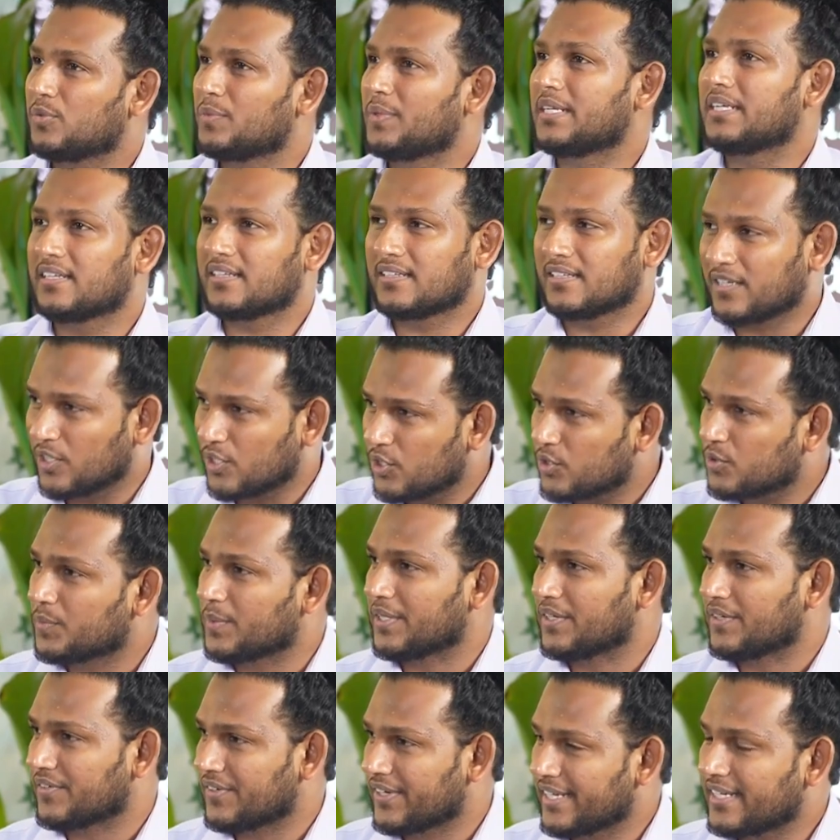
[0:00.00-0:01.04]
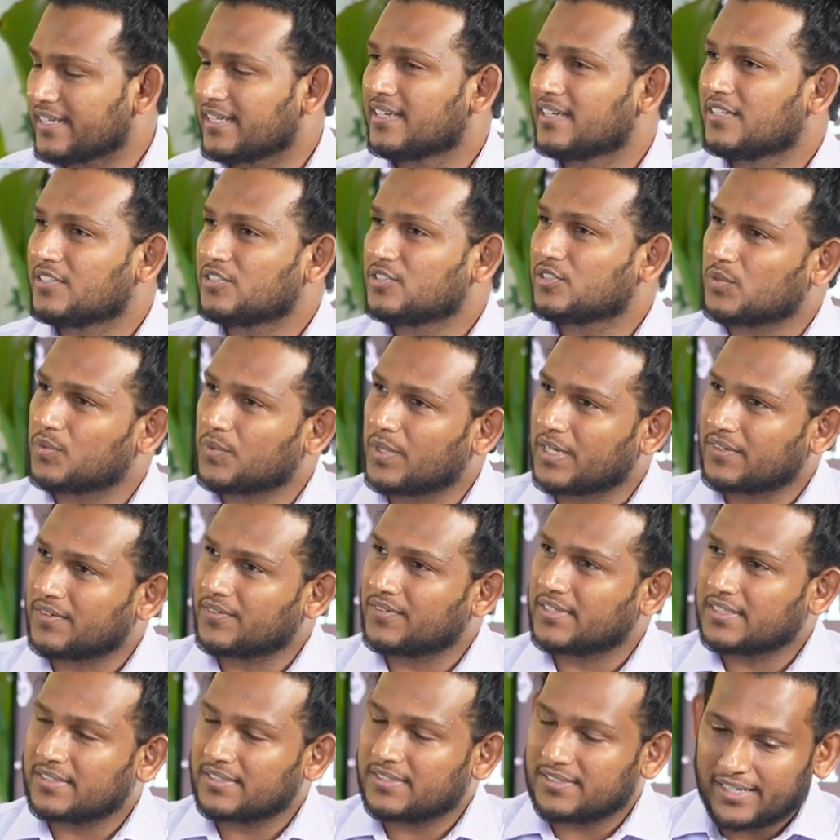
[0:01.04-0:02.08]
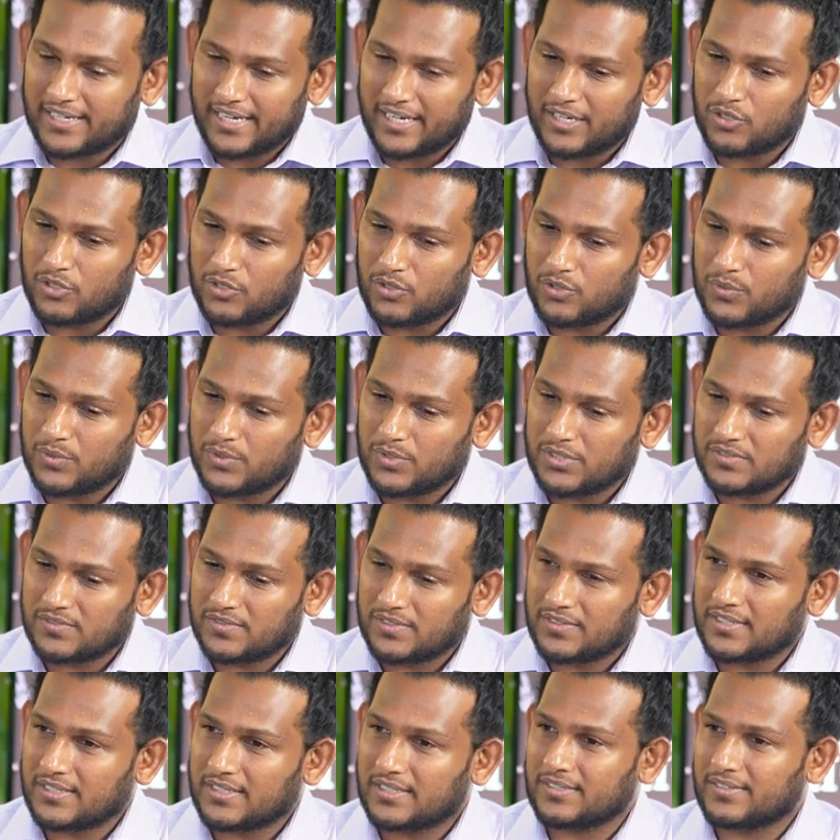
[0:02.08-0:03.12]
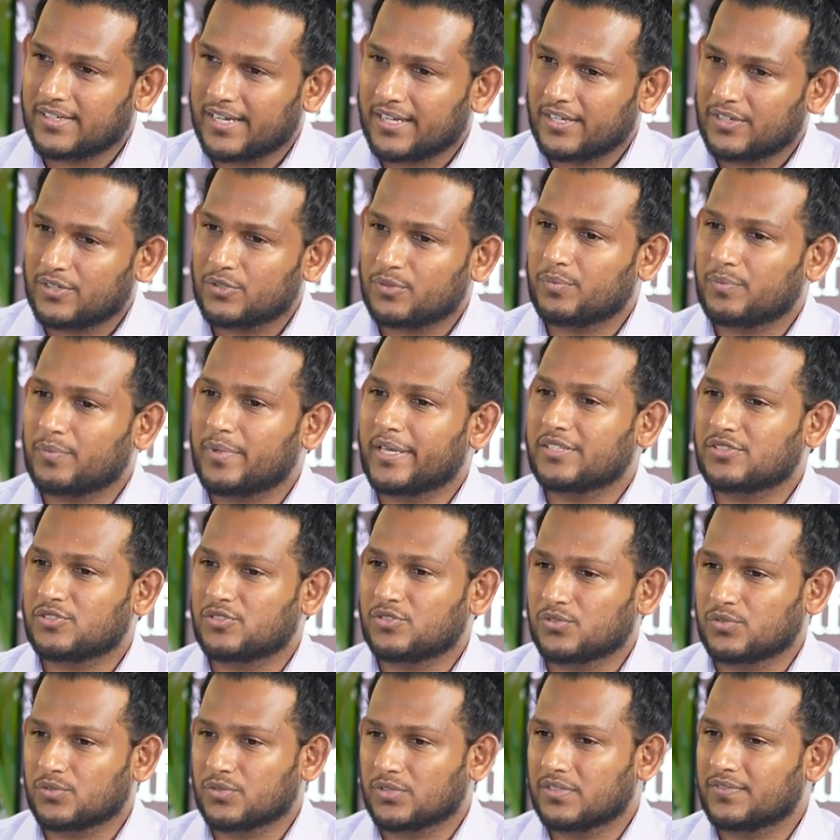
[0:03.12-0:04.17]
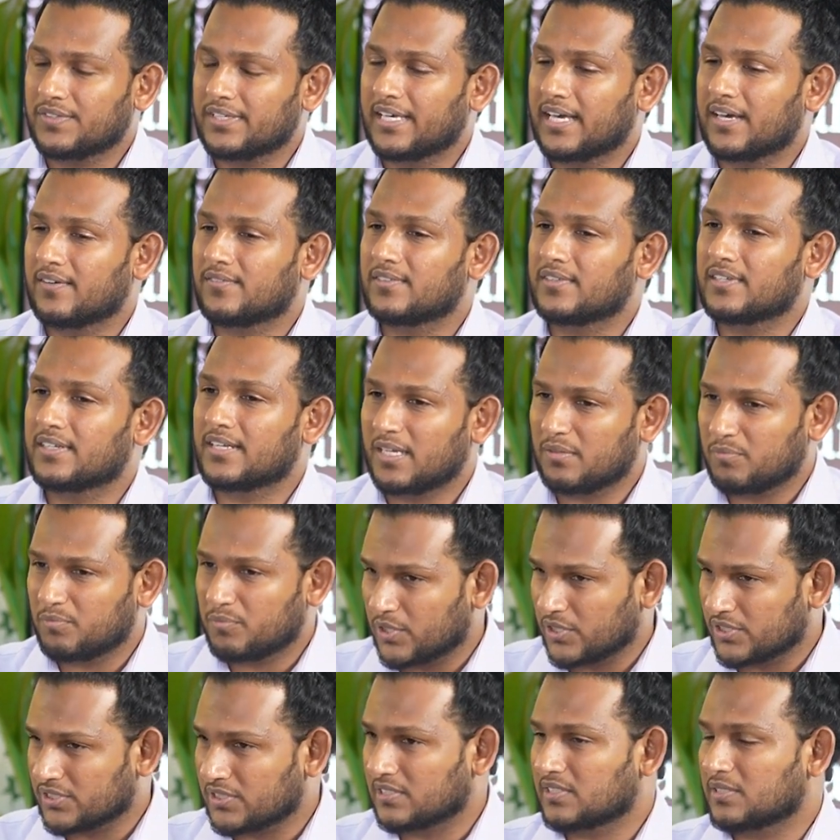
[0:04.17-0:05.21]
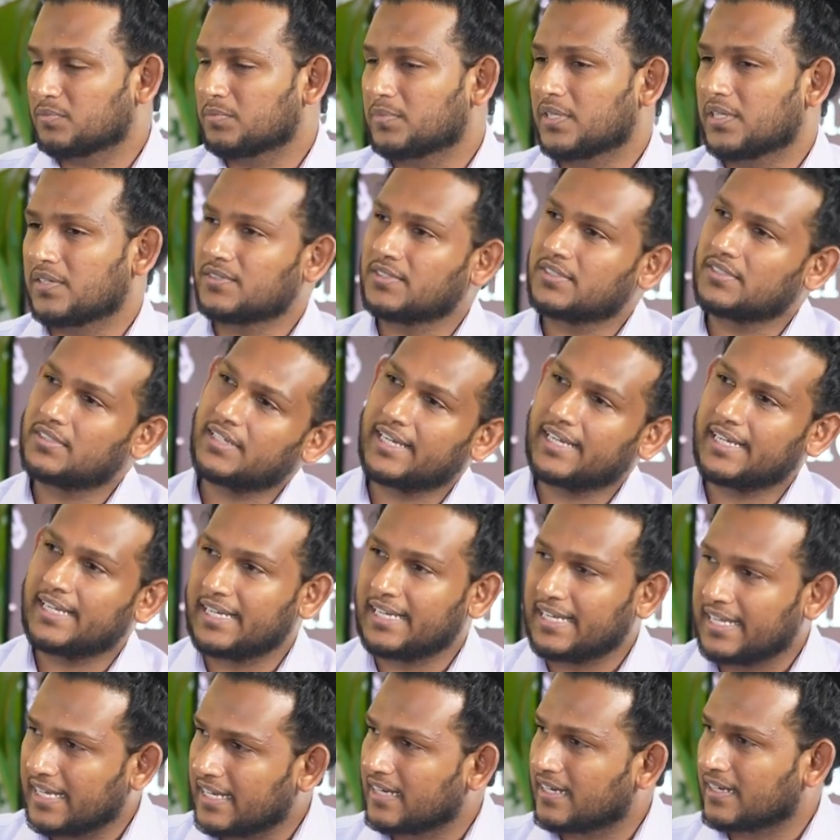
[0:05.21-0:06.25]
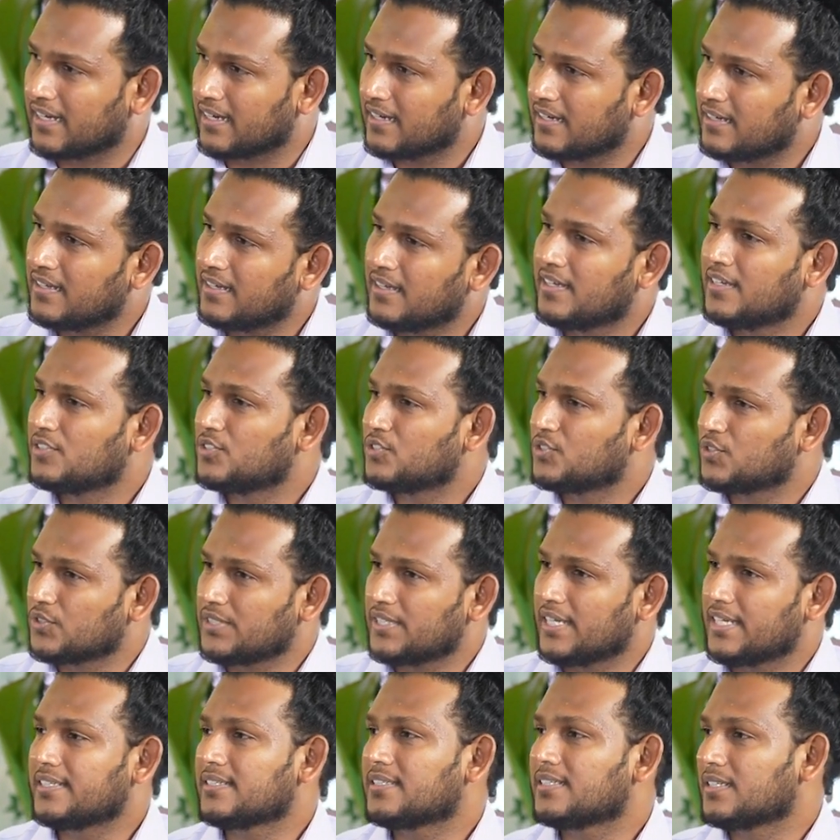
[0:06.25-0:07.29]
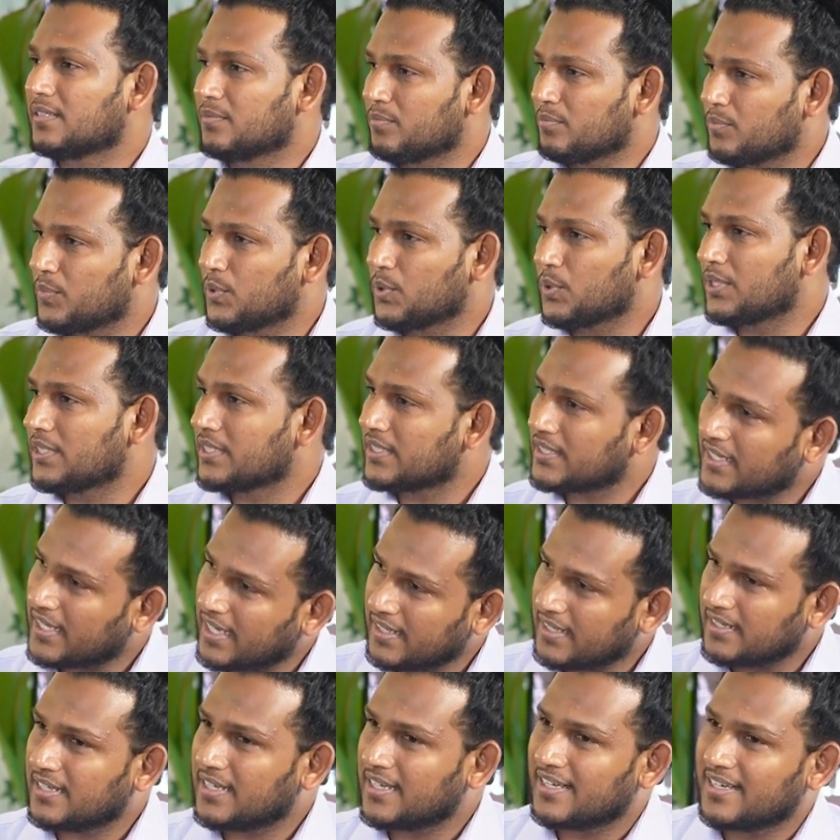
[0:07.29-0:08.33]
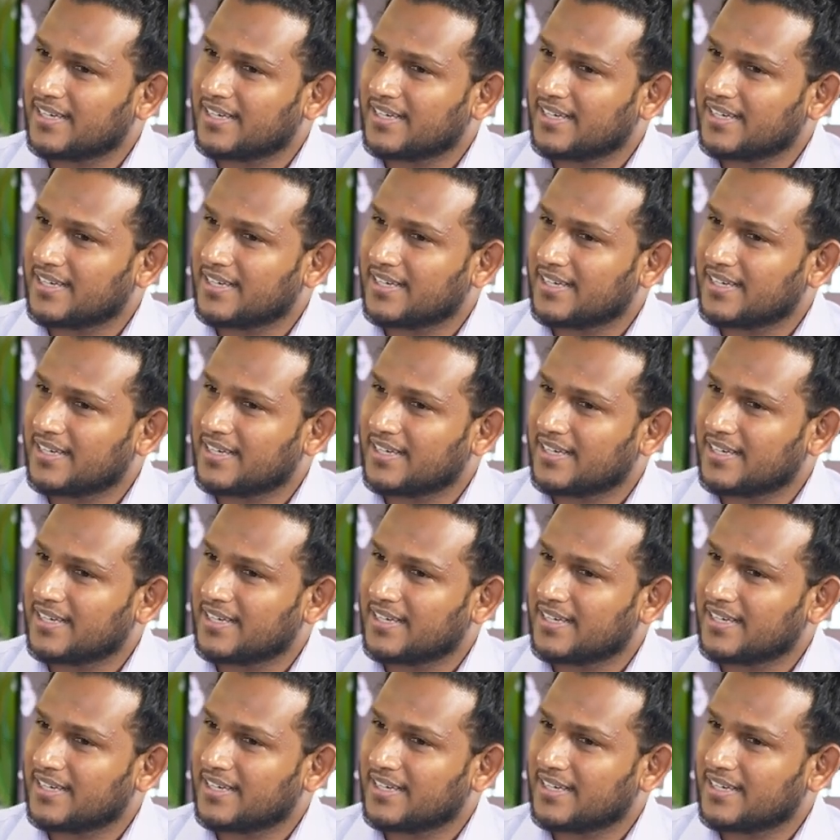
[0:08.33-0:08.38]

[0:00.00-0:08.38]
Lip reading: build another human, right? So what we are trying to do is we are trying to make sure we have the right processing power, right data, so that a computer can